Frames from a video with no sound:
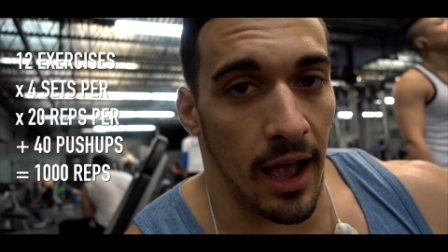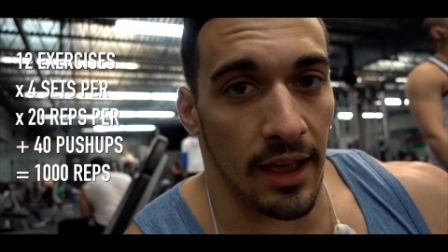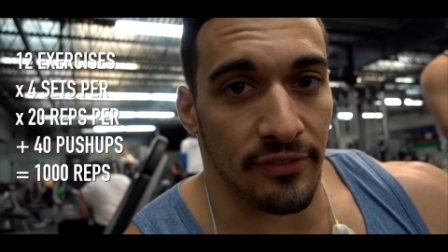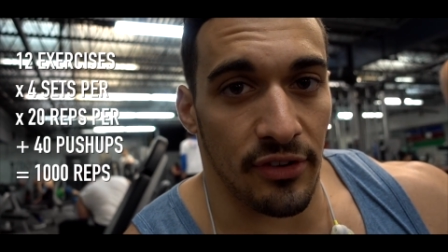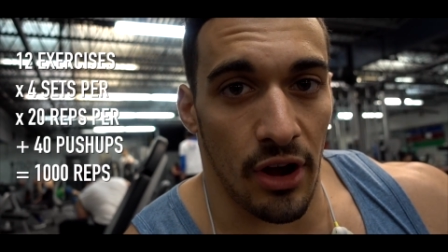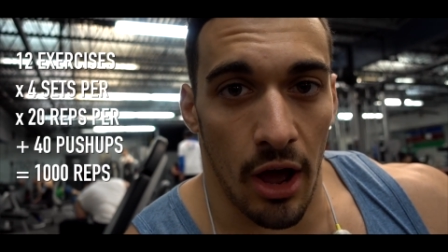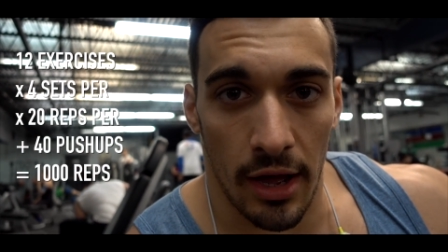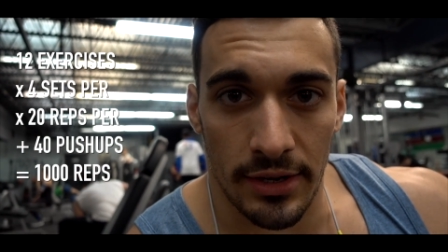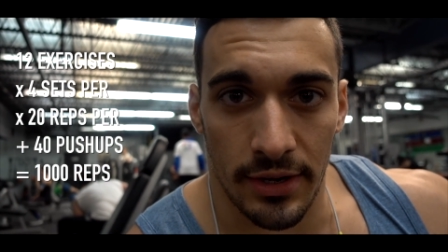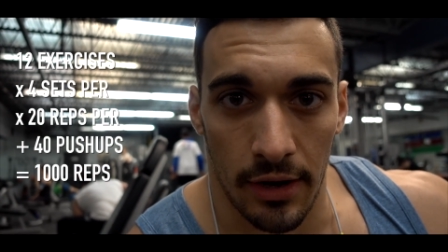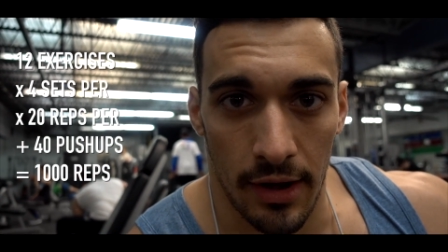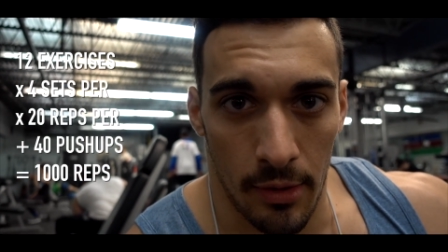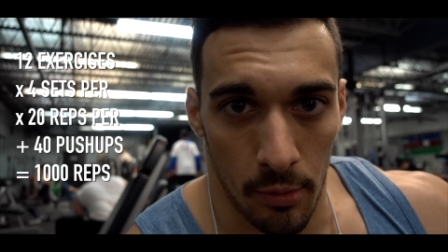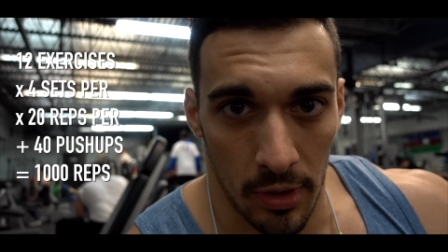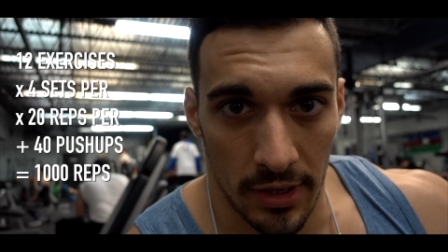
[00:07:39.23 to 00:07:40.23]
I've not
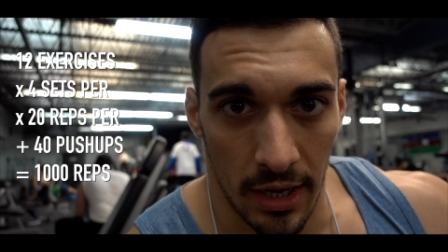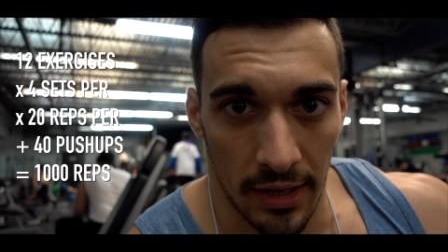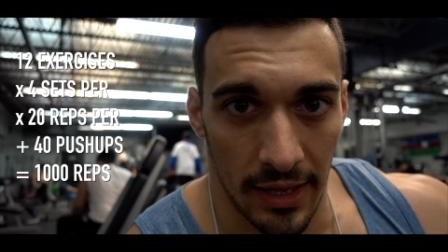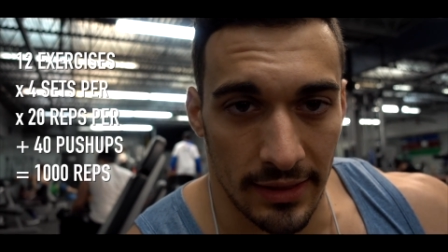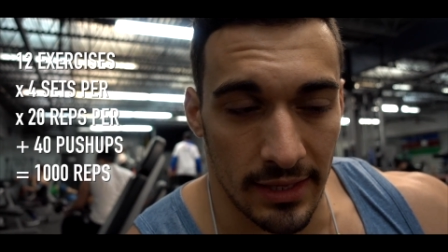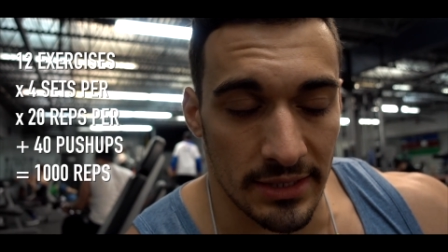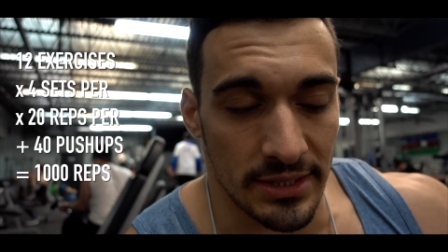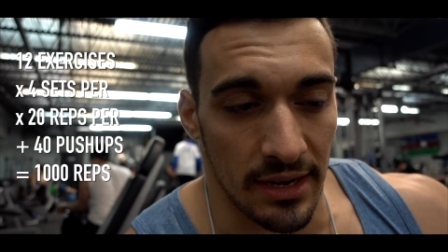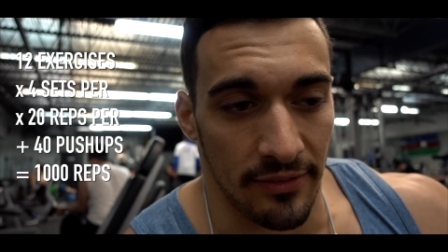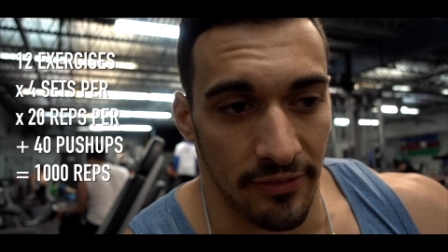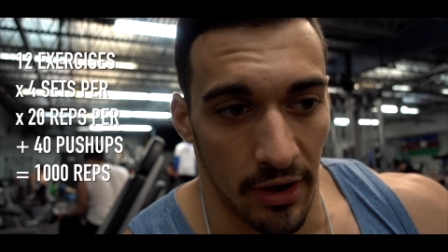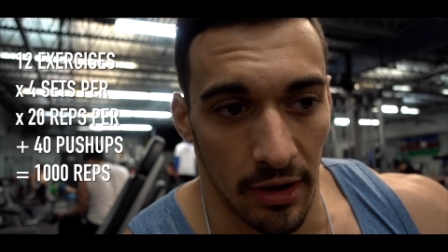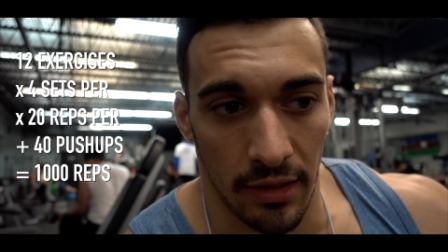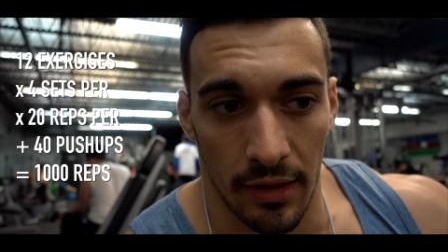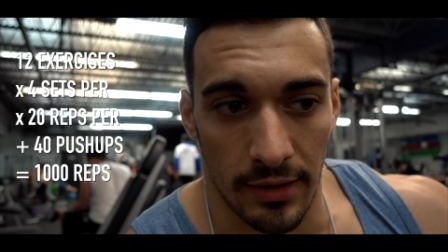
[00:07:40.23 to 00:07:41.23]
done a workout like this in a
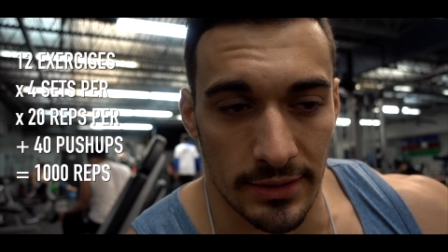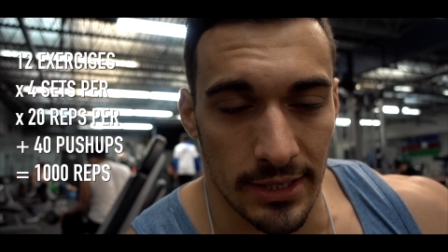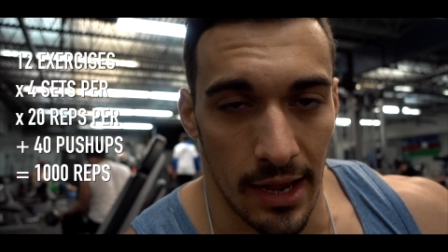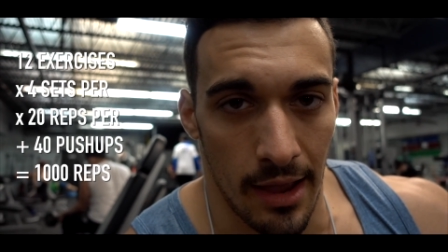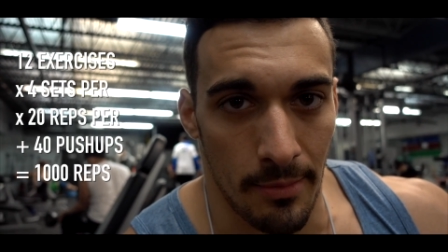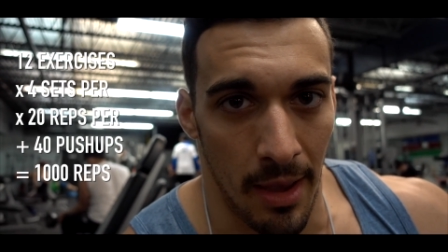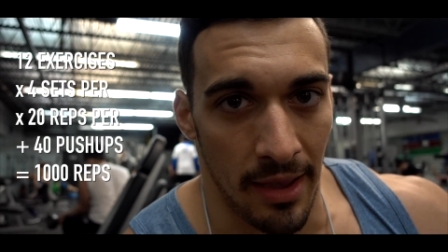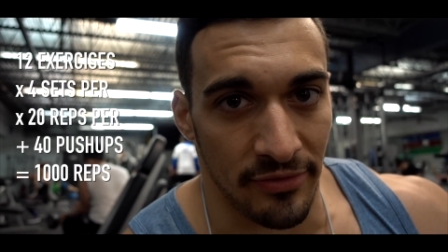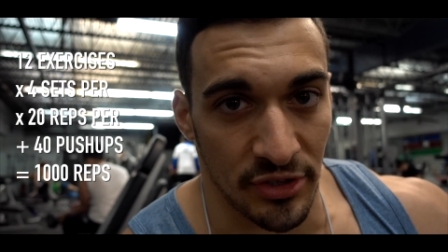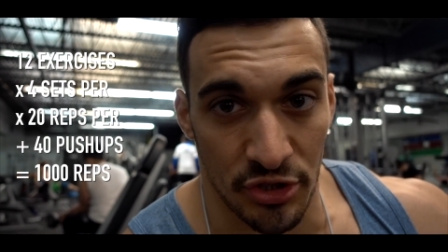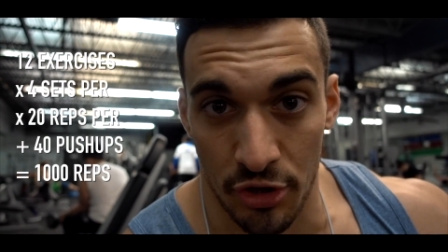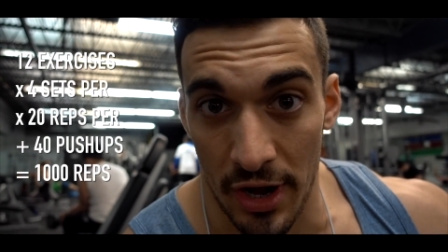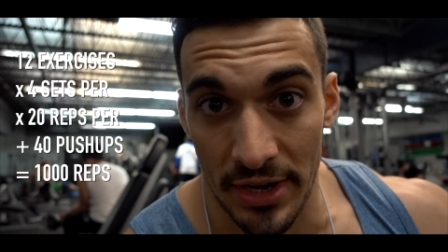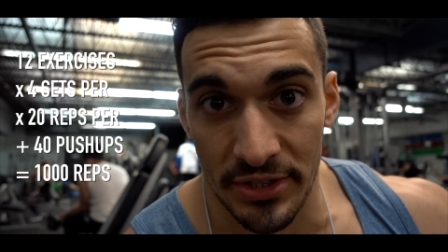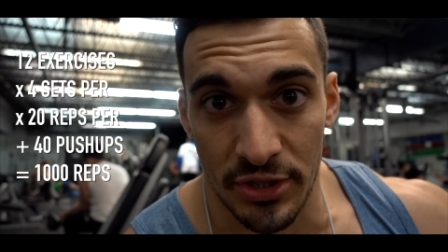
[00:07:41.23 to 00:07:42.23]
very long time. I haven't
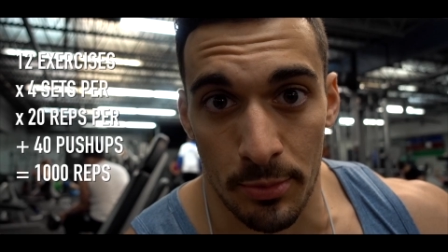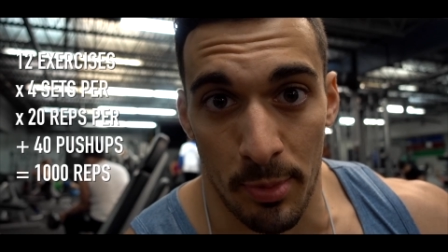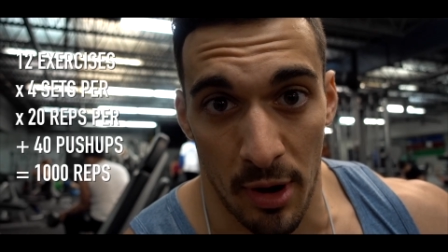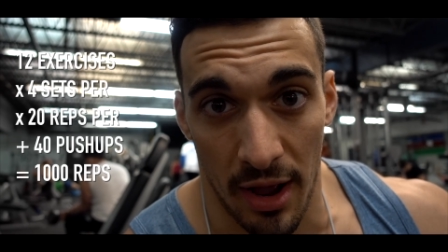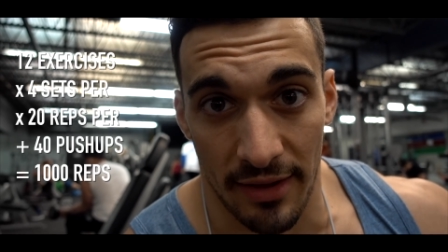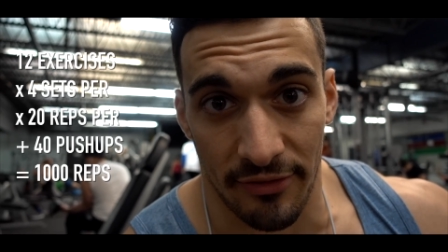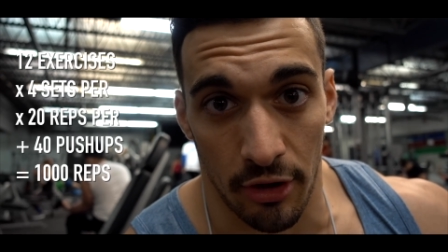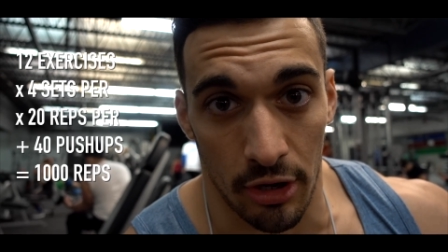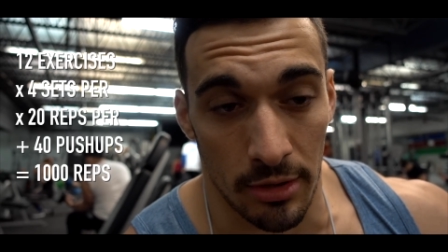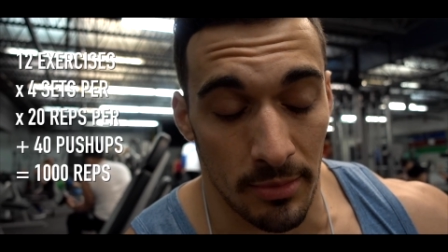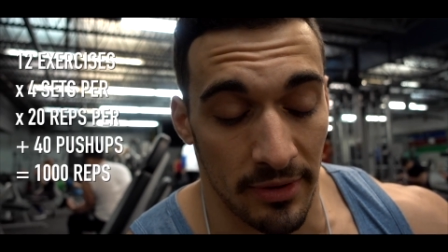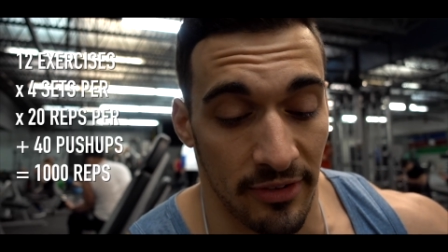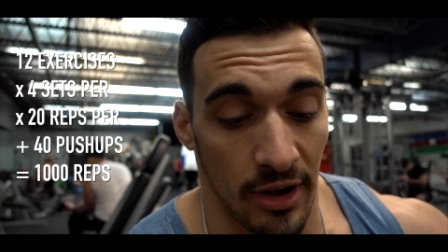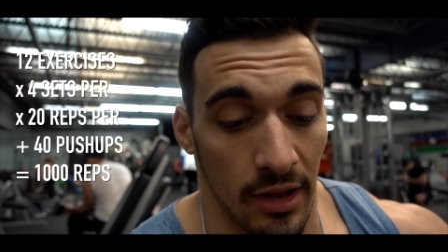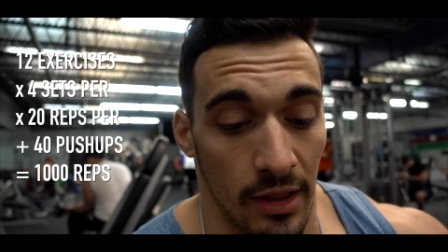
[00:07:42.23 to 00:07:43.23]
trained super high volume
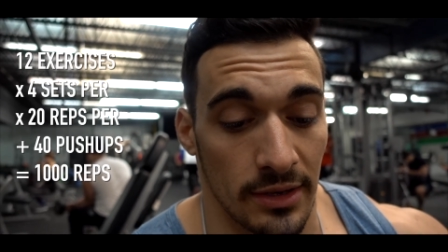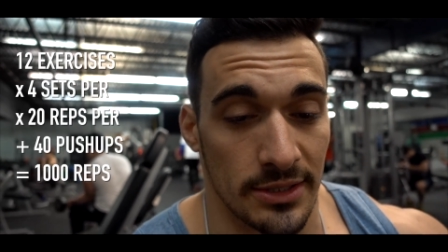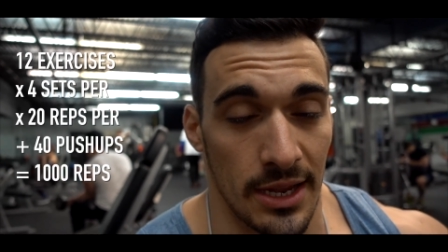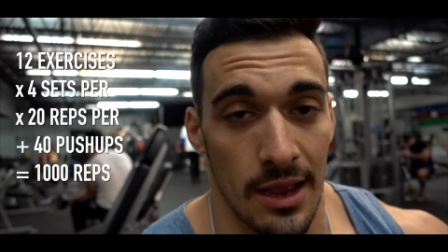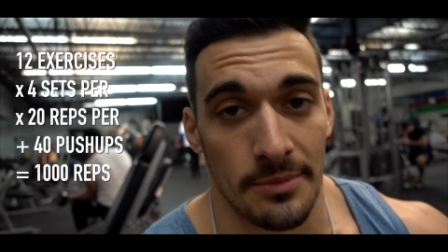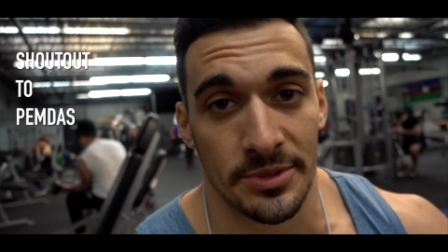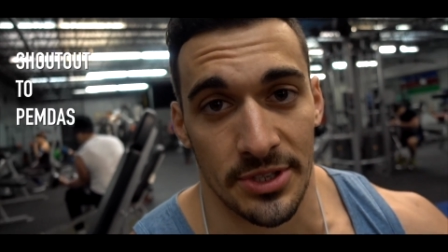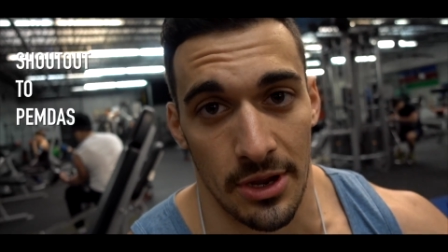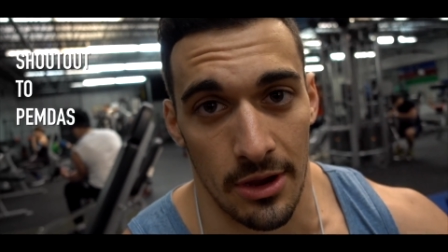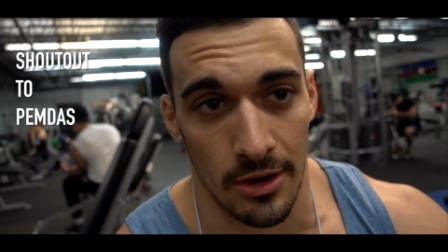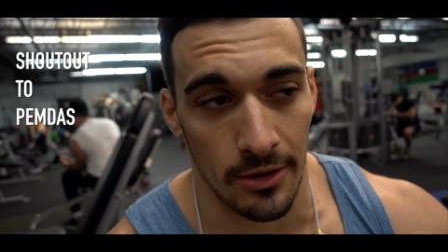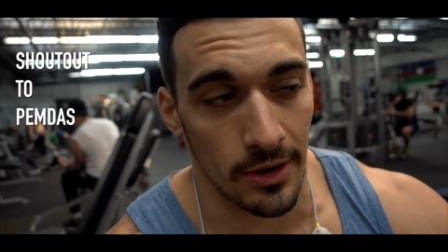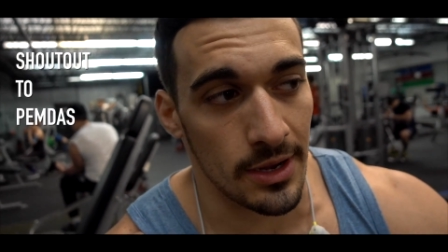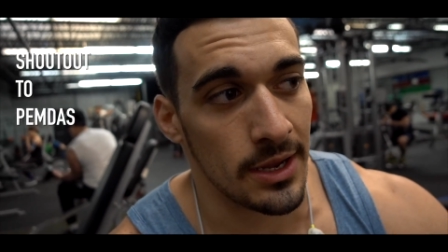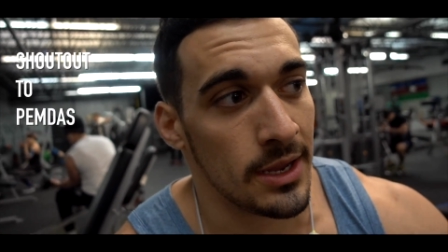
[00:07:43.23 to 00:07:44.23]
in a very long time, so